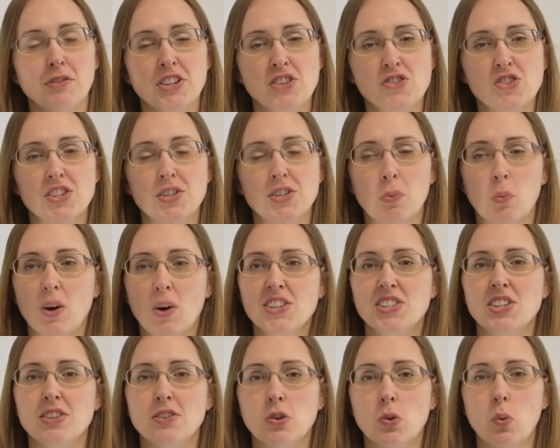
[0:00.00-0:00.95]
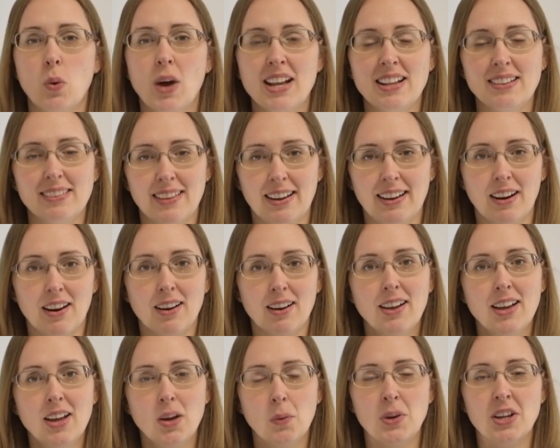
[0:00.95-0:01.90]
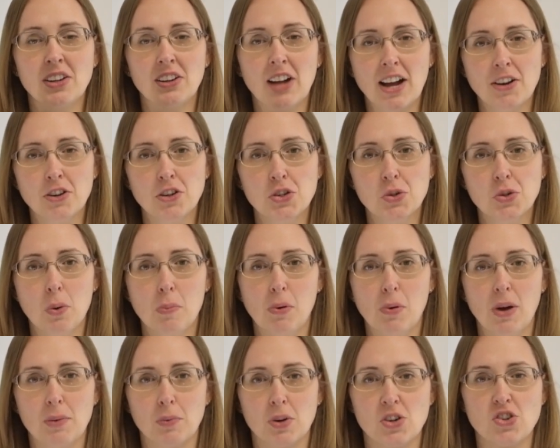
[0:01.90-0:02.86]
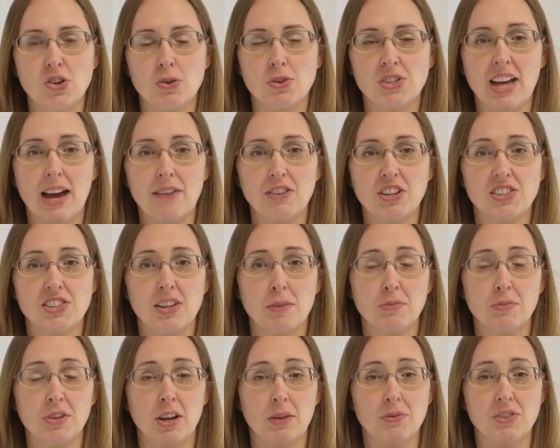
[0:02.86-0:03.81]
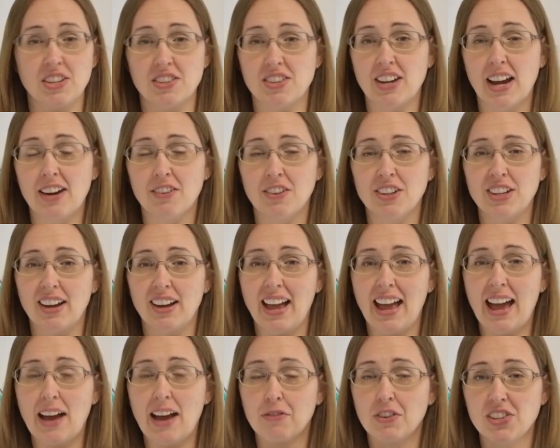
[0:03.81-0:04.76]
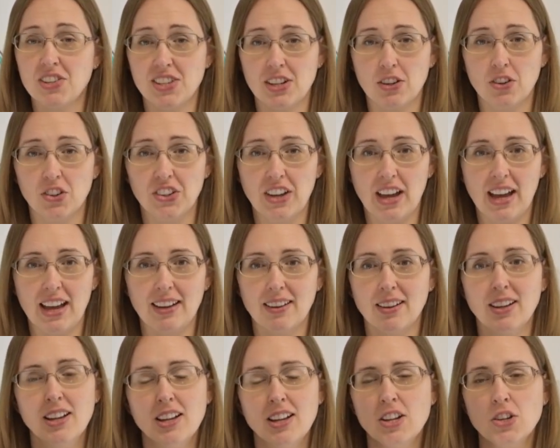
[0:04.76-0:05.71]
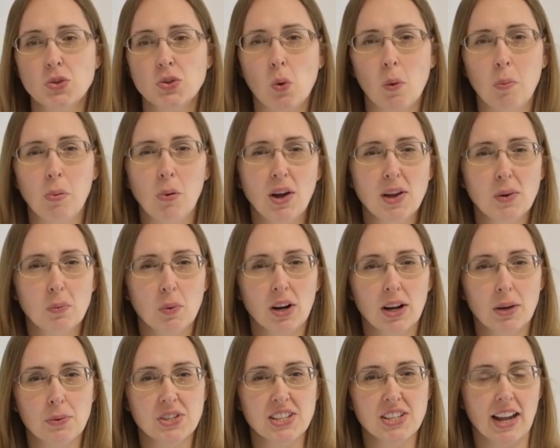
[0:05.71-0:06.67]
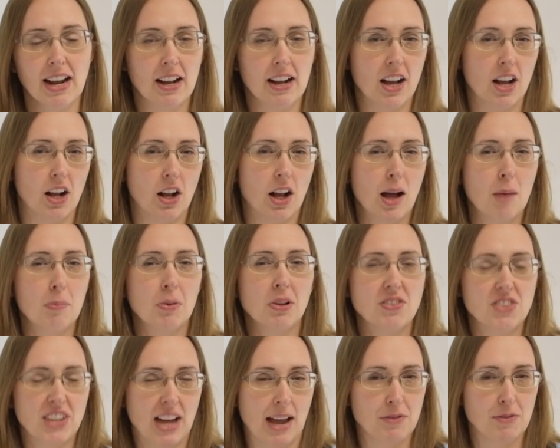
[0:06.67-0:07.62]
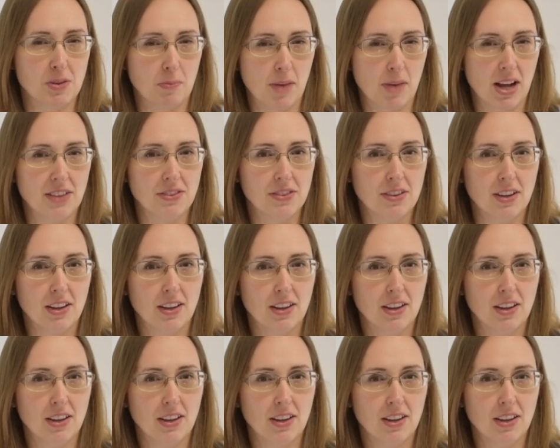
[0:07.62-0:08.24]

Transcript: It just wasn't quite there. We had gotten her to a point where she was having symptoms and diarrhea every single day, to a point where it was like a couple of times a month.